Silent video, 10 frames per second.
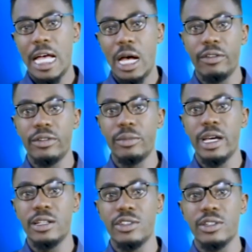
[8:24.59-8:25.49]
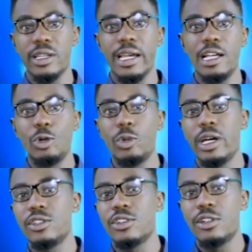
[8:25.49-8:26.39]
However, manager Carlo
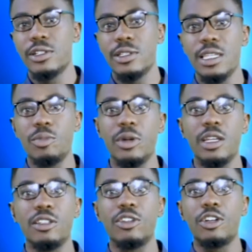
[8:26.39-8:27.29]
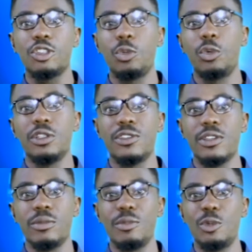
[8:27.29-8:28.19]
Ancelotti may not want
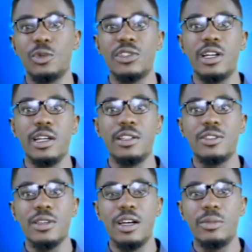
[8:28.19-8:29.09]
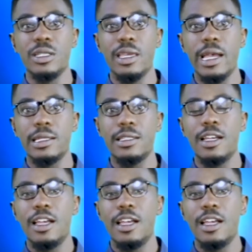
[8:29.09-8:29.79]
some more signings to come in yet,